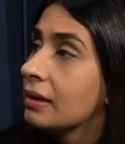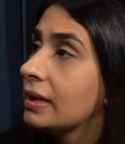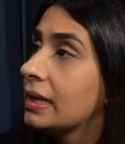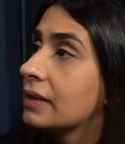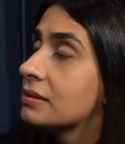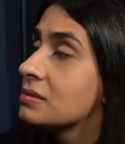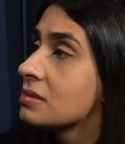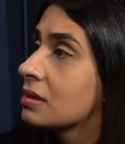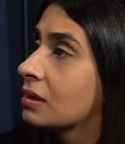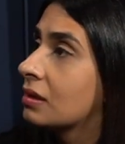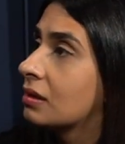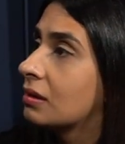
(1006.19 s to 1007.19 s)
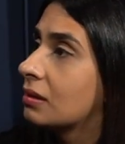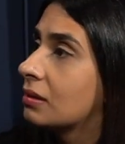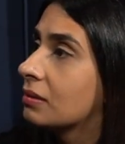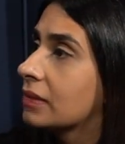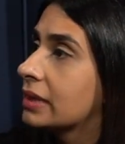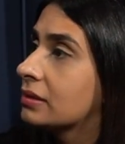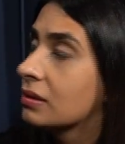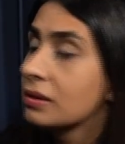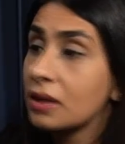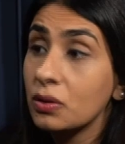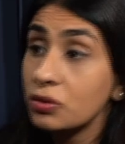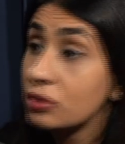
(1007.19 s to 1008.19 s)
It turned
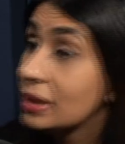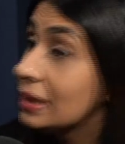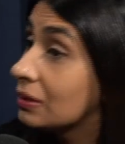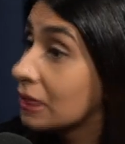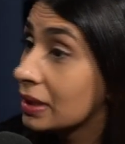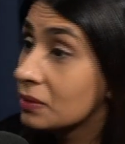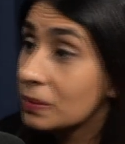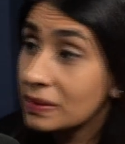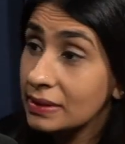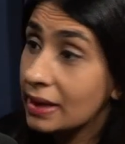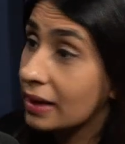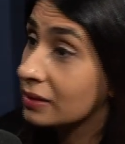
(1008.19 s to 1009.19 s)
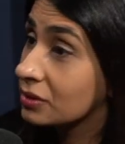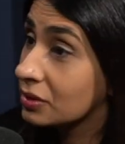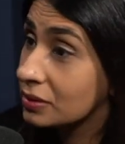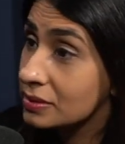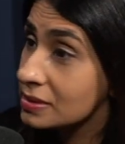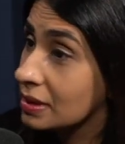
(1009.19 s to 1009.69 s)
out really great with the actors,